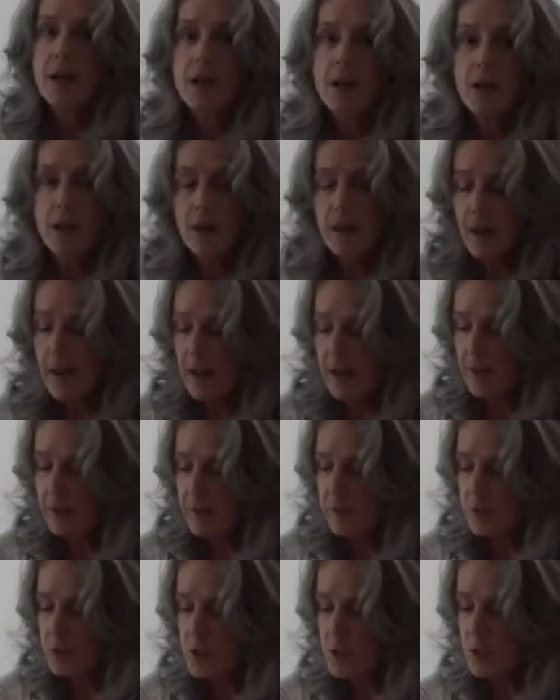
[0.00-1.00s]
Alive,
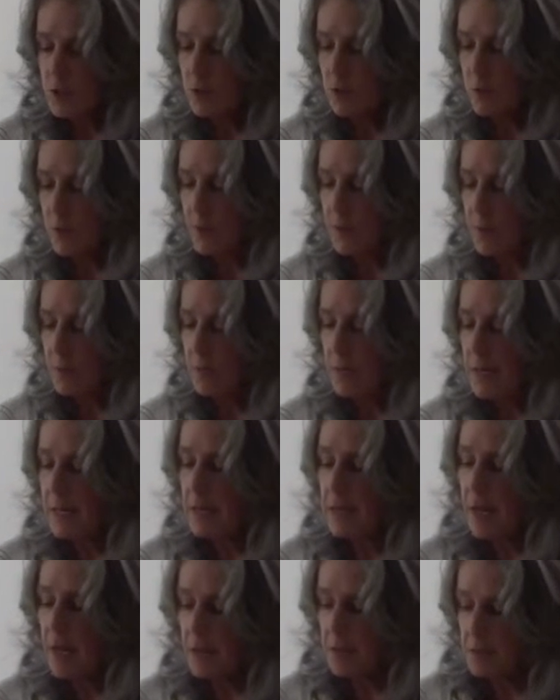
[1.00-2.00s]
she'd driven me
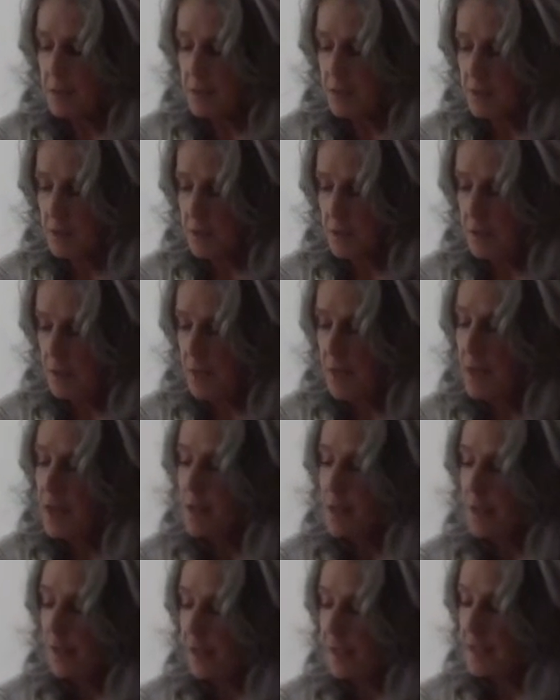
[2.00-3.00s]
nuts.
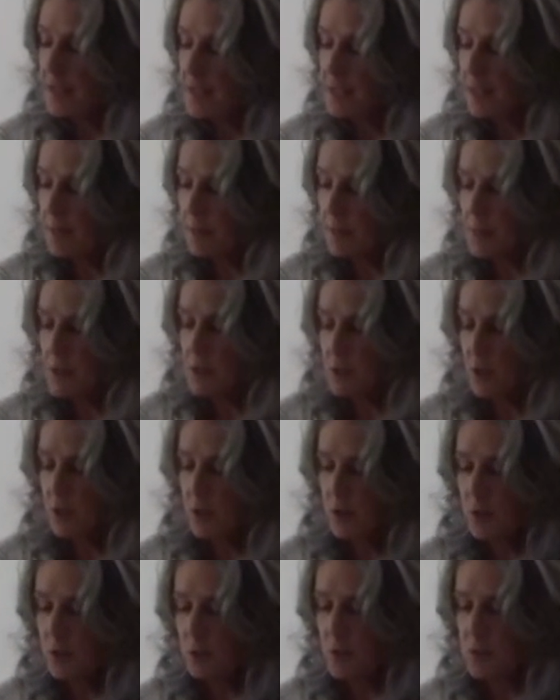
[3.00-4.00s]
The last time I saw
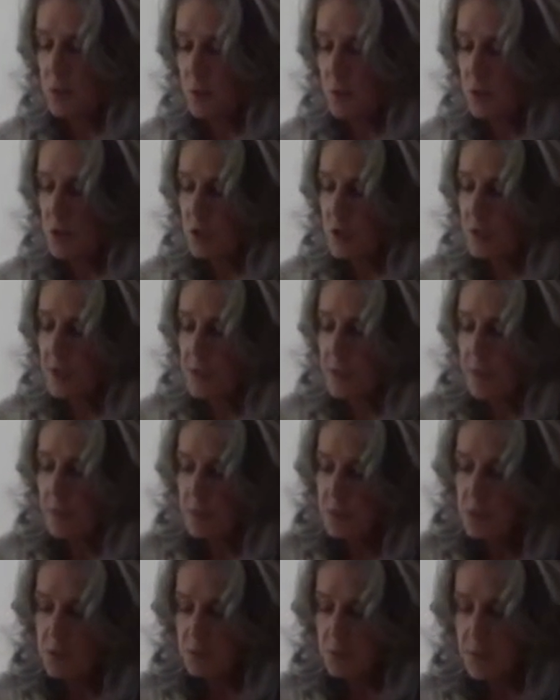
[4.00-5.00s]
her was when she
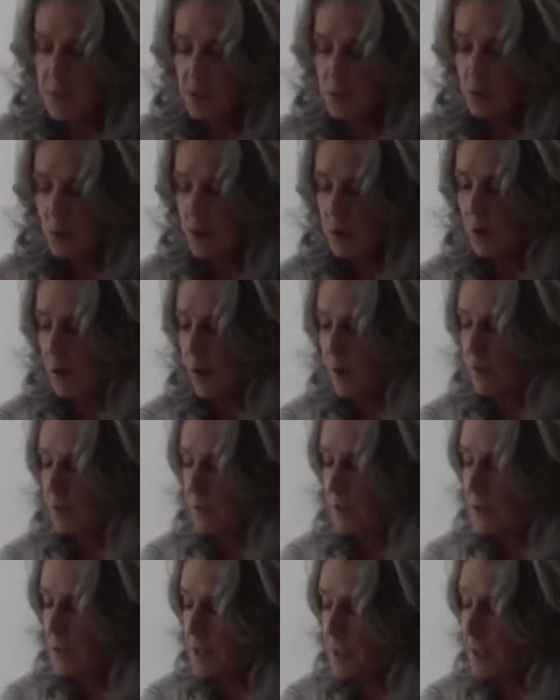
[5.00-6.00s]
summoned me to her
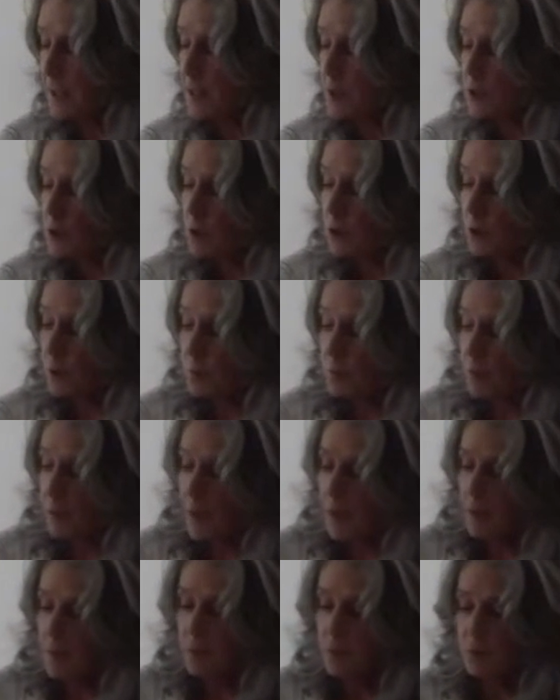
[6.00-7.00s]
office to kiss her
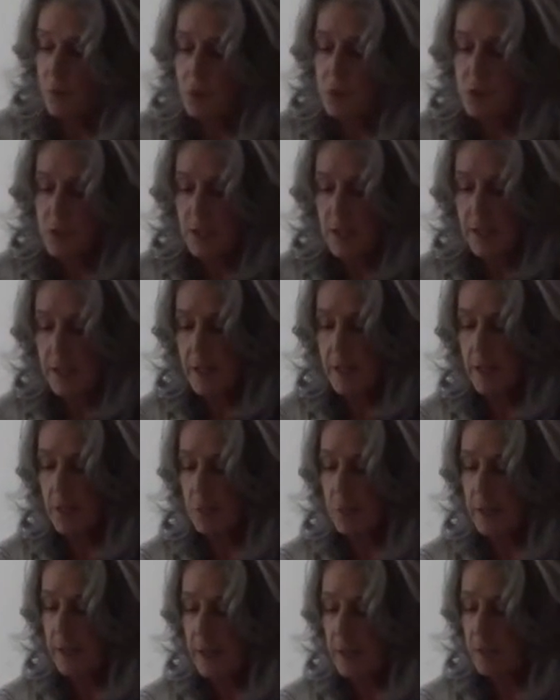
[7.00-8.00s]
goodbye before she got on
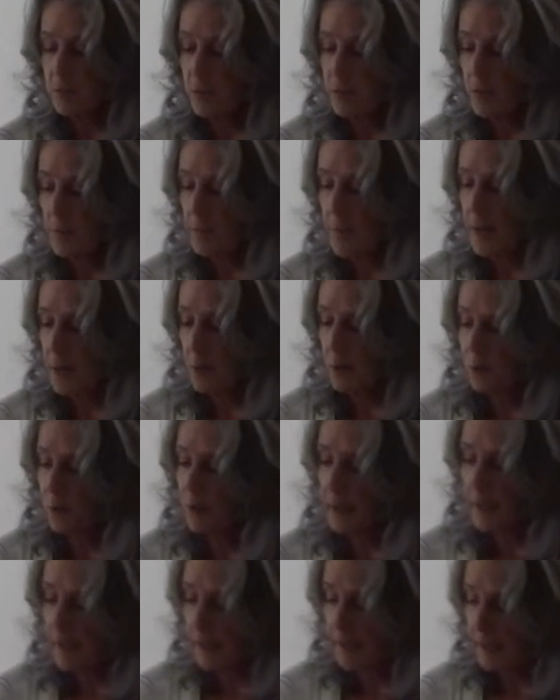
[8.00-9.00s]
a plane for the Mayo
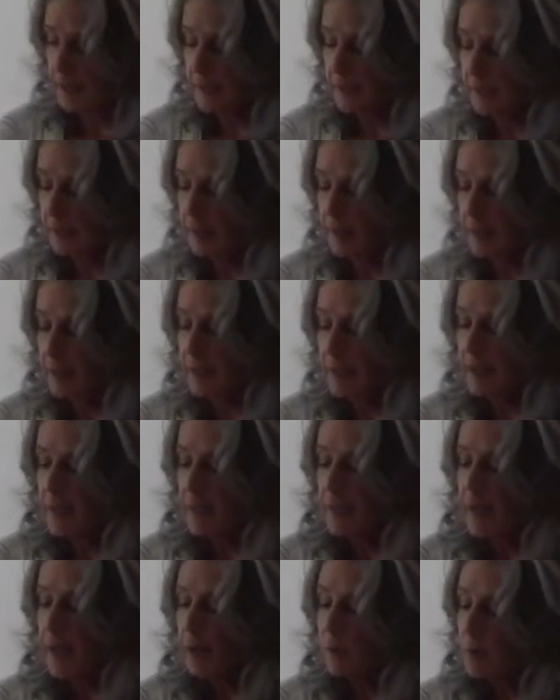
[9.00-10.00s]
Clinic.
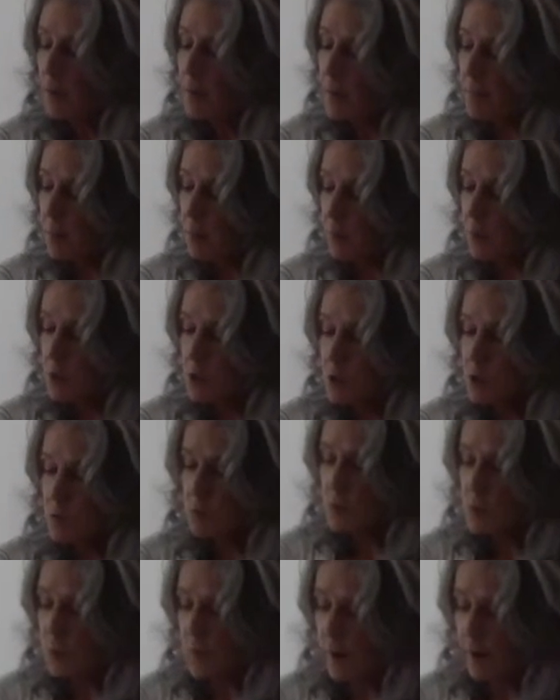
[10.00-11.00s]
I remember what she
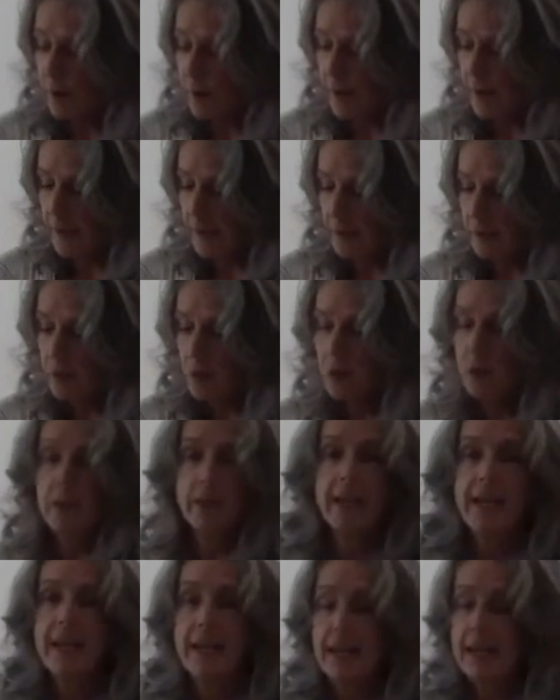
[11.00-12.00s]
was wearing, her
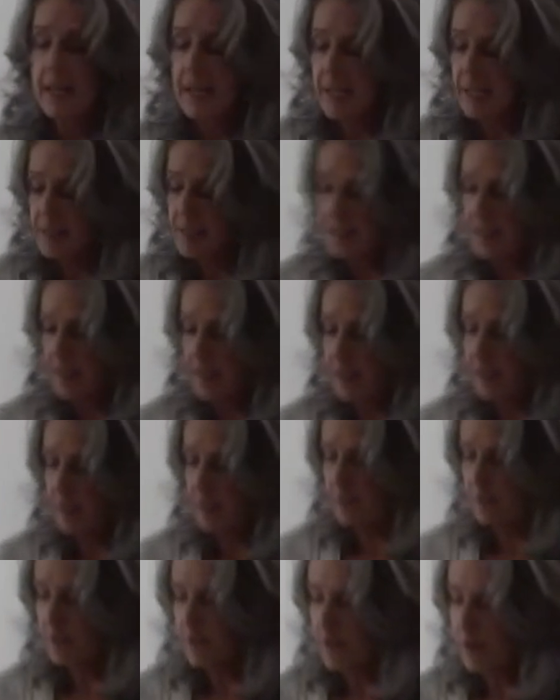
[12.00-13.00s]
lady
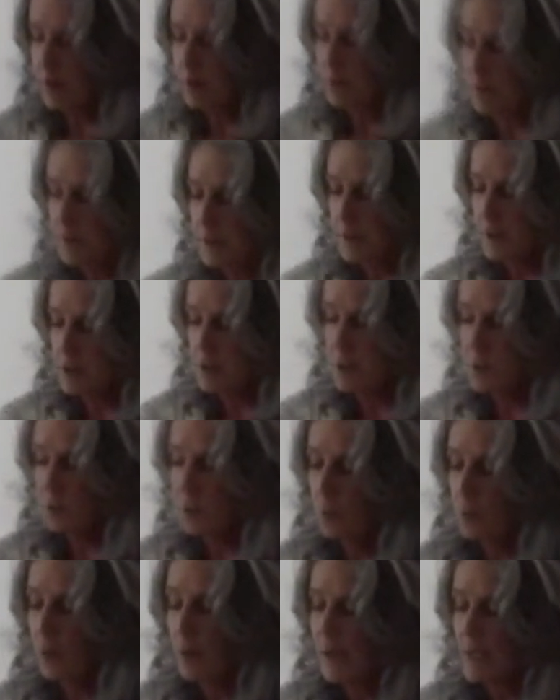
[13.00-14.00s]
executive outfit,
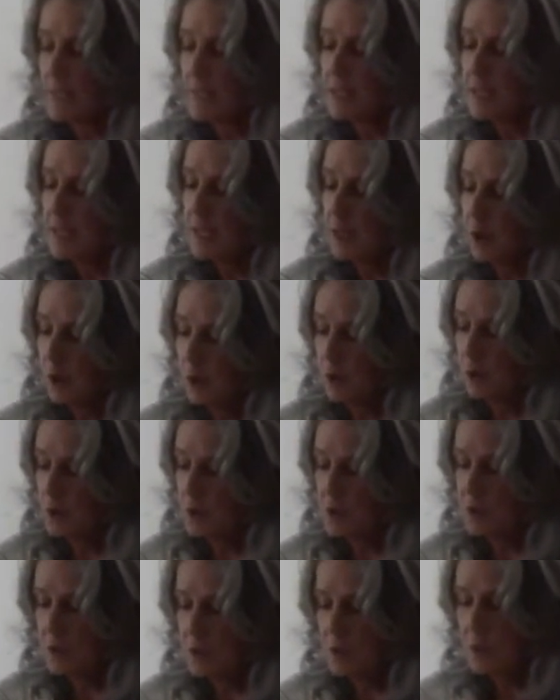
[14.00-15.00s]
white
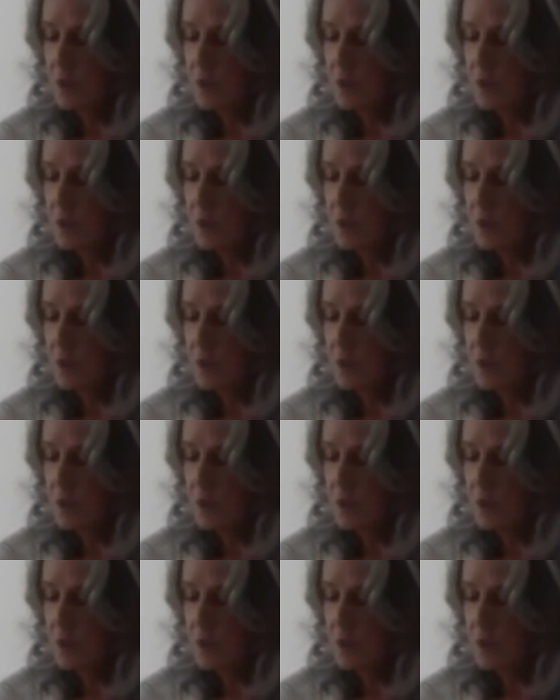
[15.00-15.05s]
sneakers,